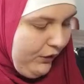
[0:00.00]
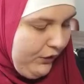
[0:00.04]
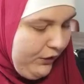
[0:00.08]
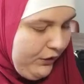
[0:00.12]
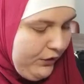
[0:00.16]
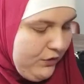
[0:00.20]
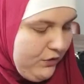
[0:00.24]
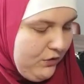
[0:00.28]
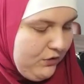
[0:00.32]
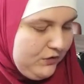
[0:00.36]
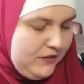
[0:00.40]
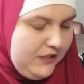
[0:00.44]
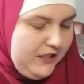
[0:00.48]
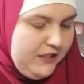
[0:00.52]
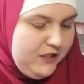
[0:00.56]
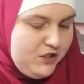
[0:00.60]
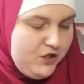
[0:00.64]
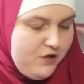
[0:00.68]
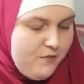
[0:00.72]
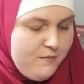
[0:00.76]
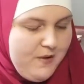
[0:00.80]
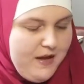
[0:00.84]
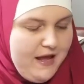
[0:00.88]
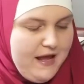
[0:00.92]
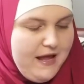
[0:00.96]
good old teacher
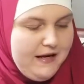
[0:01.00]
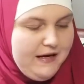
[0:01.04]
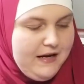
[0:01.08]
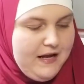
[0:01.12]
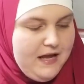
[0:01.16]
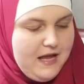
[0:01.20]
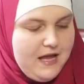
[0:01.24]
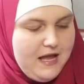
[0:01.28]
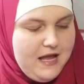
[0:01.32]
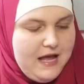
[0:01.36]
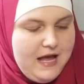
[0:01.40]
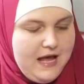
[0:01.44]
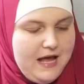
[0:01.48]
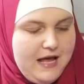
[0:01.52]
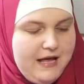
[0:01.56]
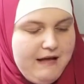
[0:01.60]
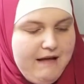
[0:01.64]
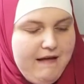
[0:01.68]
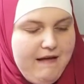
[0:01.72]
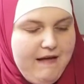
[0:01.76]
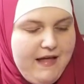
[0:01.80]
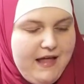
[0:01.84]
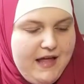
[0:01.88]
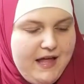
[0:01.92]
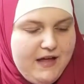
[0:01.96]
bag, I
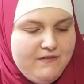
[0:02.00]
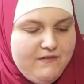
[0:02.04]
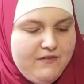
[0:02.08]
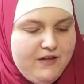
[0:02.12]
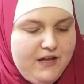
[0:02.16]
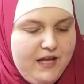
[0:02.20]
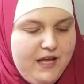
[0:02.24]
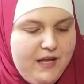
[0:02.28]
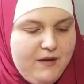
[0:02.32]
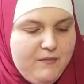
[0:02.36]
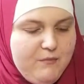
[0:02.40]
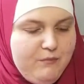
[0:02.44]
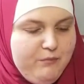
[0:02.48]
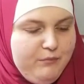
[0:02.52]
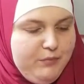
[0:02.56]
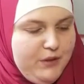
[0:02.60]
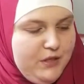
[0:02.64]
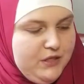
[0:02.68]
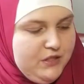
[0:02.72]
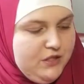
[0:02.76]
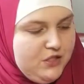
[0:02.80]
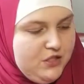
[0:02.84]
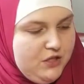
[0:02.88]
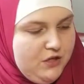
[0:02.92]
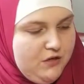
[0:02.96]
have a
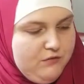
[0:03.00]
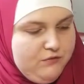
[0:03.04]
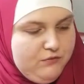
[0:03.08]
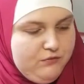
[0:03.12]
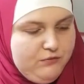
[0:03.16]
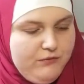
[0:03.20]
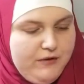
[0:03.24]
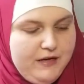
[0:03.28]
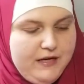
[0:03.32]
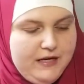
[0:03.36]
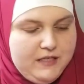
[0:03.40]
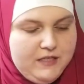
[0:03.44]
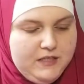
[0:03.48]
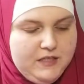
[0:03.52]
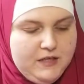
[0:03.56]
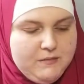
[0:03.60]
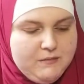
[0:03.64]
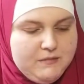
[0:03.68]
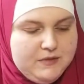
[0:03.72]
bunch of random